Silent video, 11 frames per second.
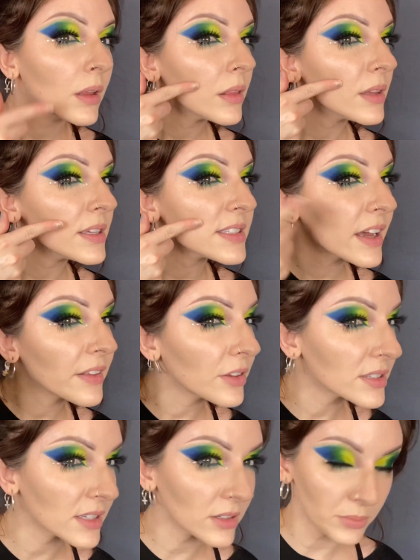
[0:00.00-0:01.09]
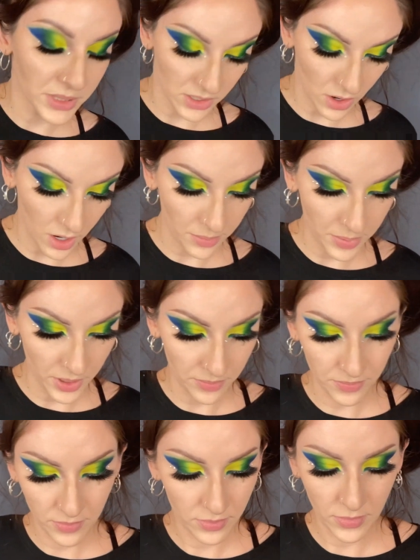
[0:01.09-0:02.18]
This side looks a little bizarre, but
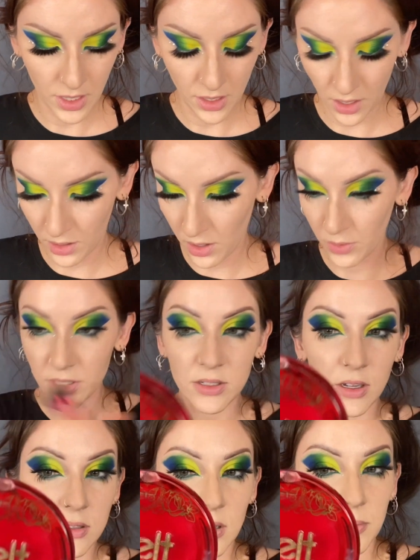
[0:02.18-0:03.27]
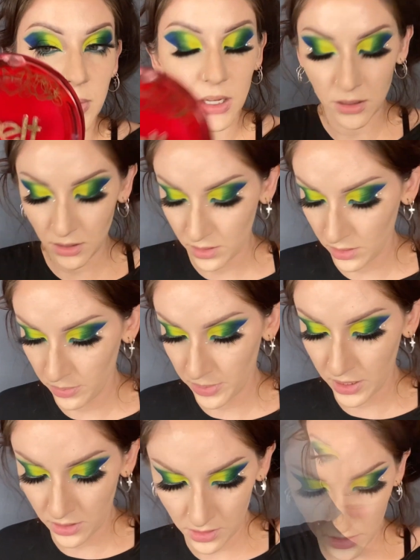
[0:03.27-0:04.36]
it kind of always does on me a little
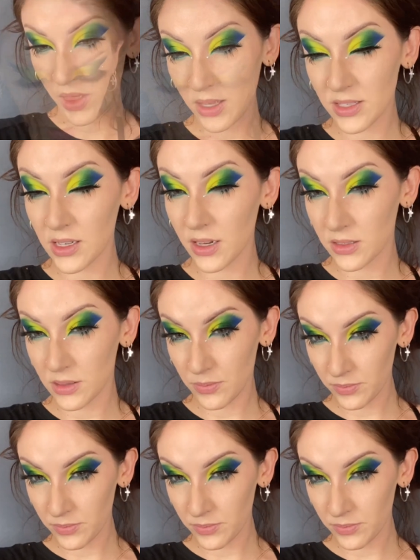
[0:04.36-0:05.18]
bit. That's nice.